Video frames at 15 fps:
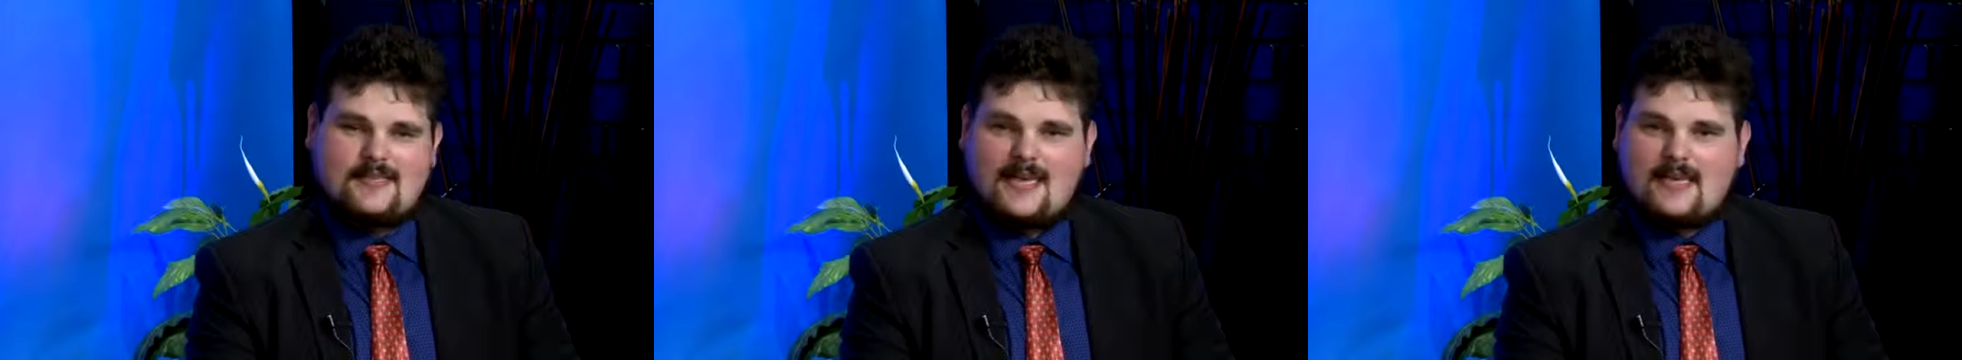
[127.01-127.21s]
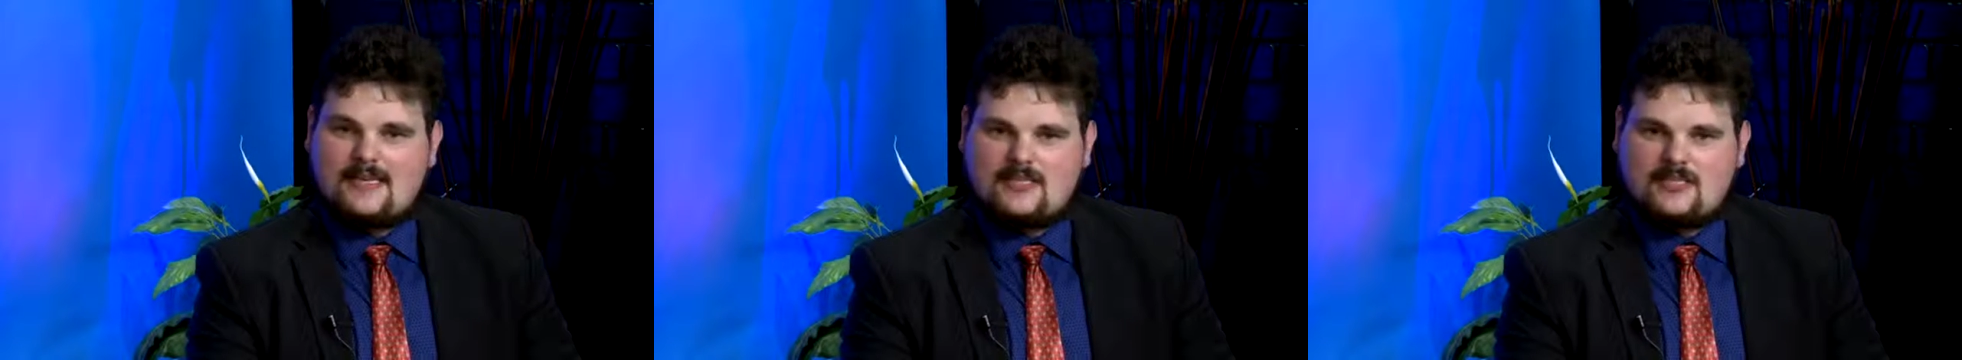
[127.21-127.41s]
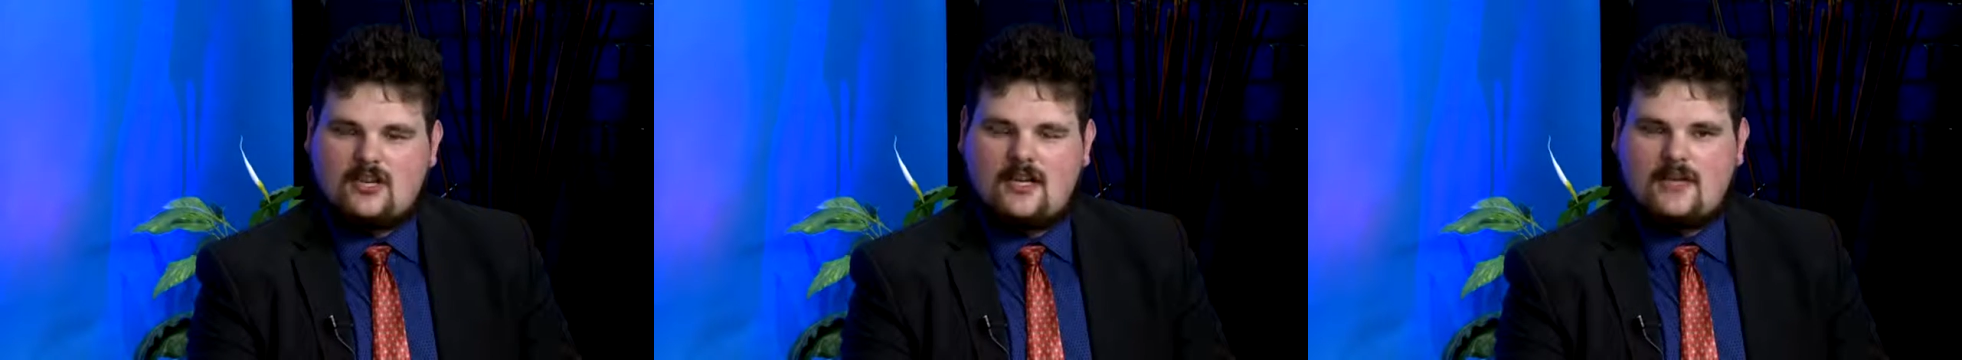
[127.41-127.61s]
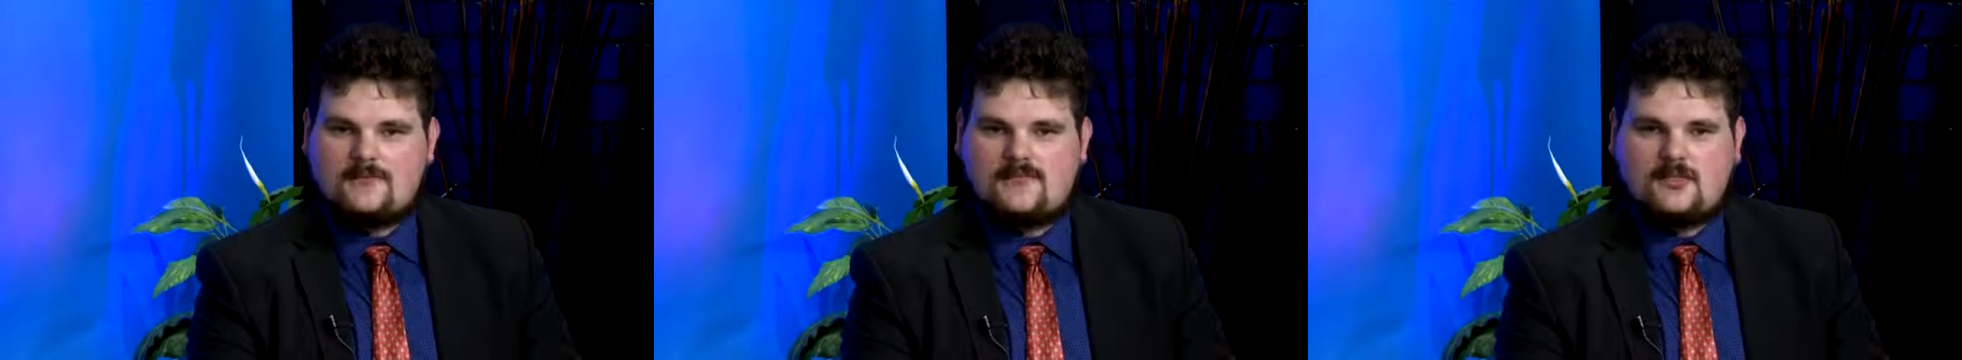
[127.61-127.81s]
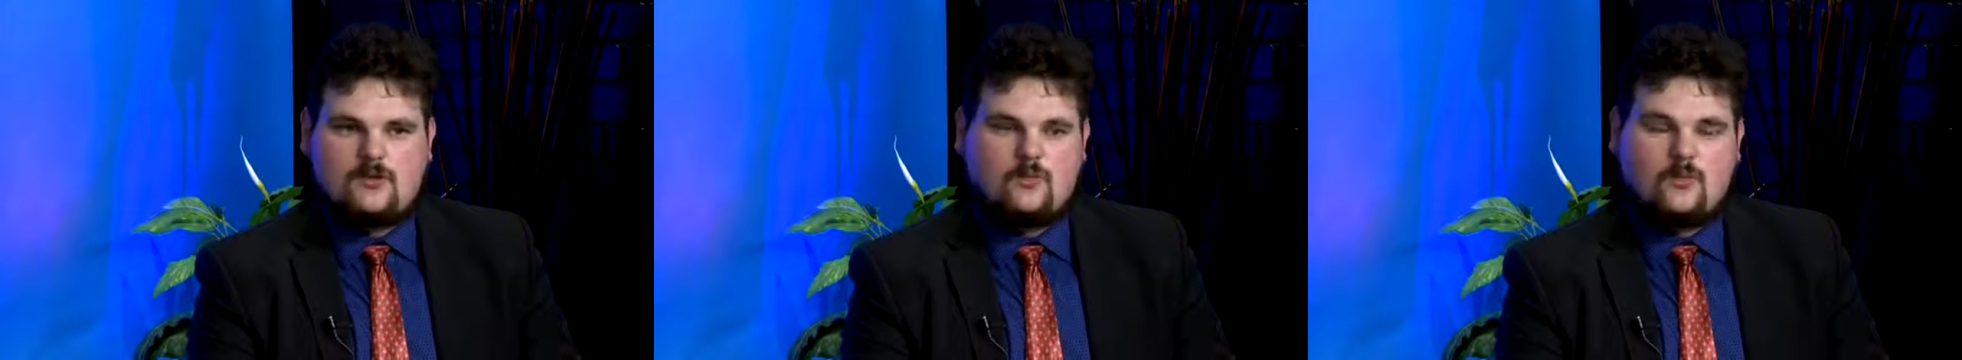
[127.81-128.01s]
time, so
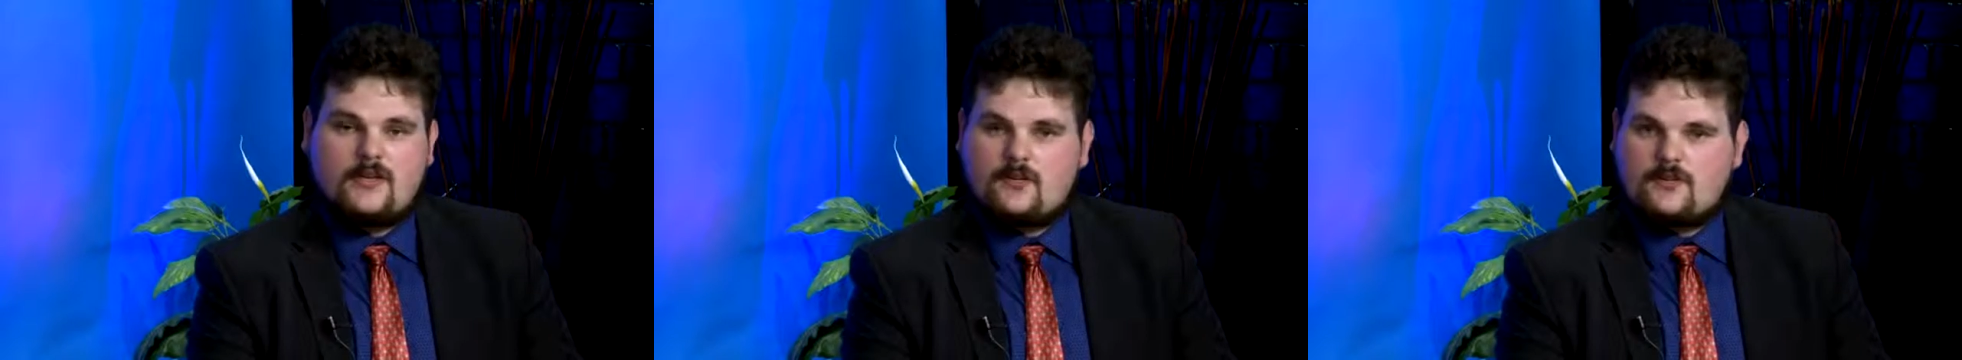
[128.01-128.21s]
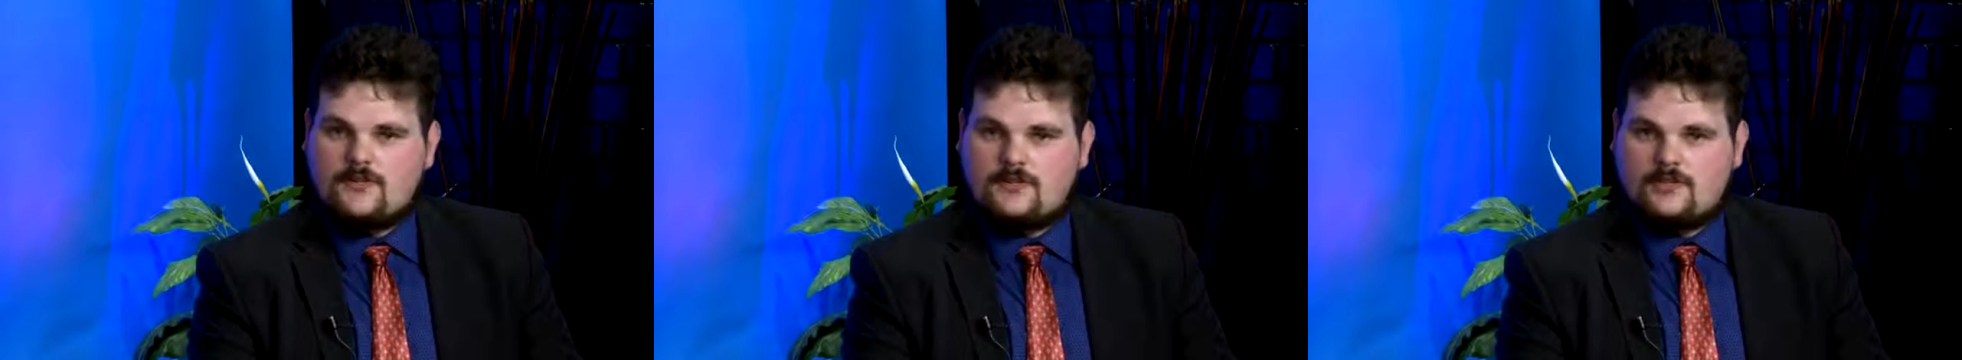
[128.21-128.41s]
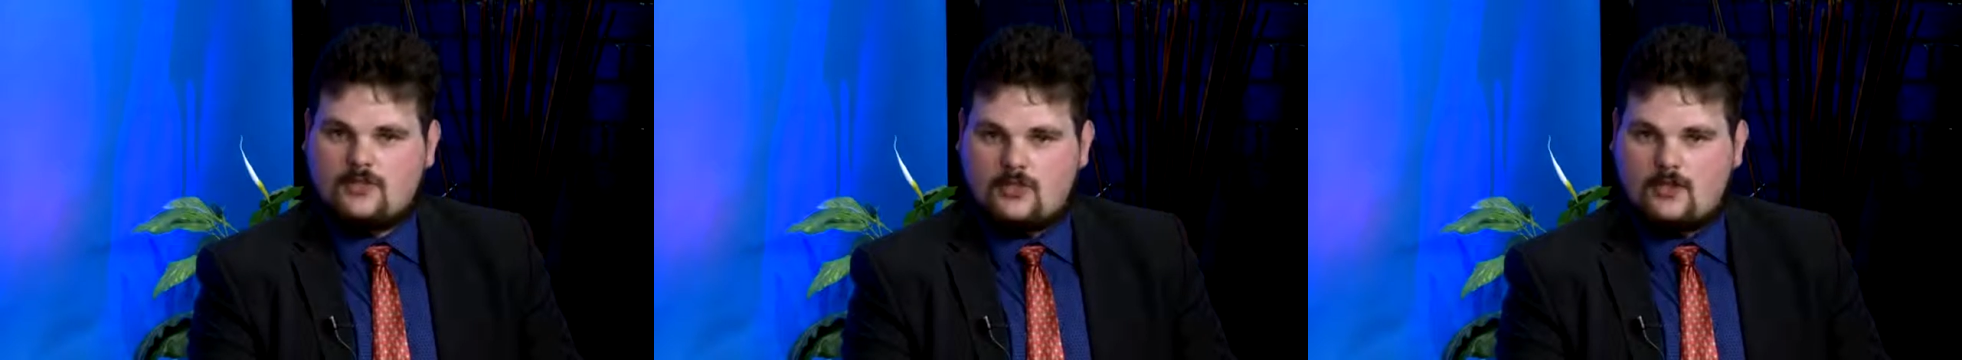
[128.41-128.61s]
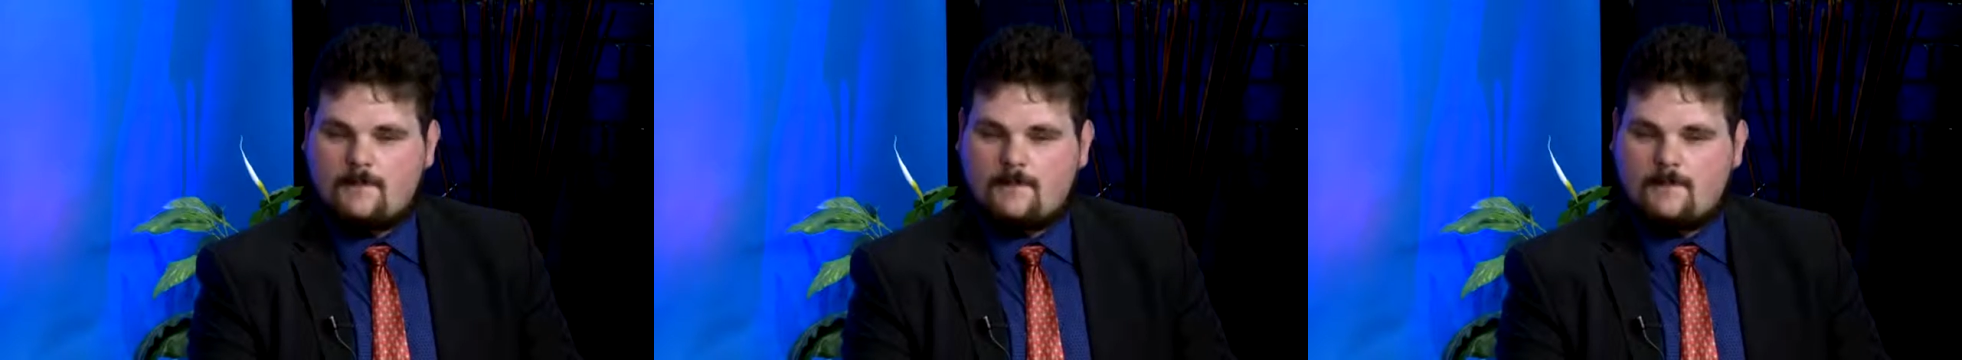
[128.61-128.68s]
when you're at the shop